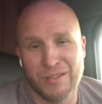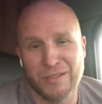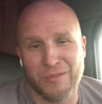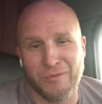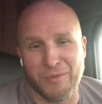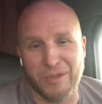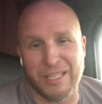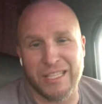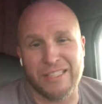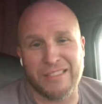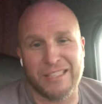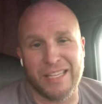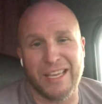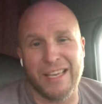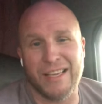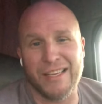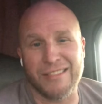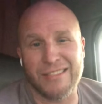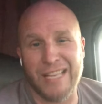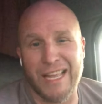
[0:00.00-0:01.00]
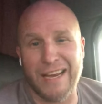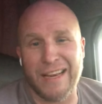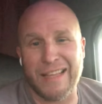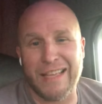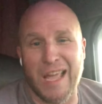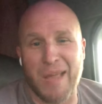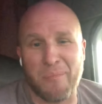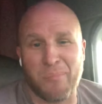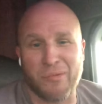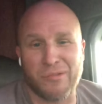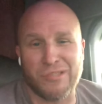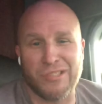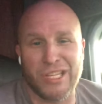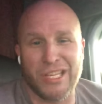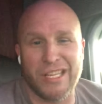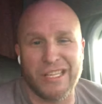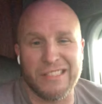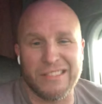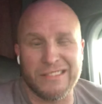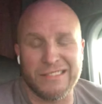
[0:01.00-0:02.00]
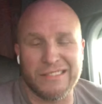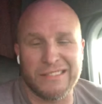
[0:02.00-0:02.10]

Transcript: when he says 88%